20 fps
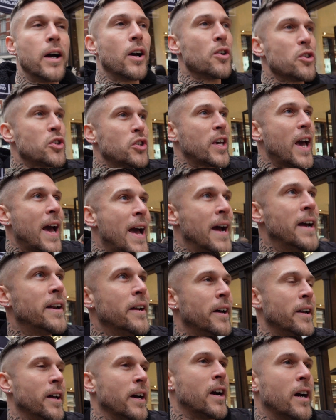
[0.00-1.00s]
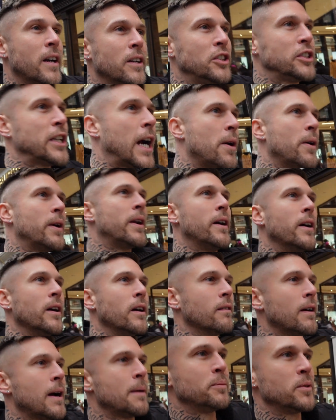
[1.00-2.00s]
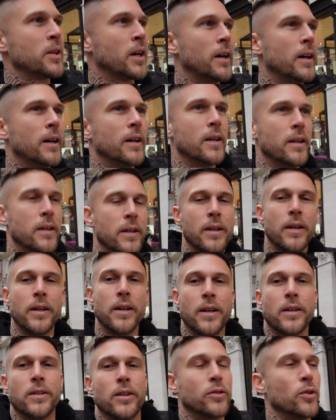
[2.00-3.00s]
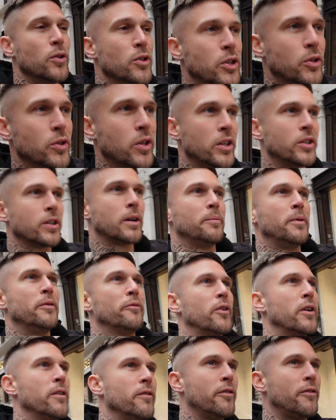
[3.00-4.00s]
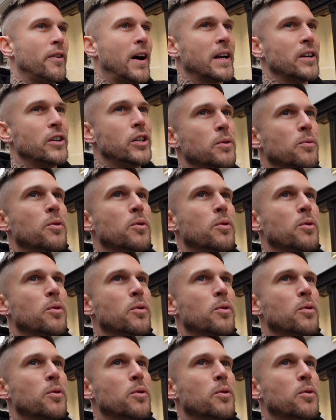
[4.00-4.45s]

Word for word: got scared and I kind of shouted at her and grabbed her I thought she was going to jump in front of a van and she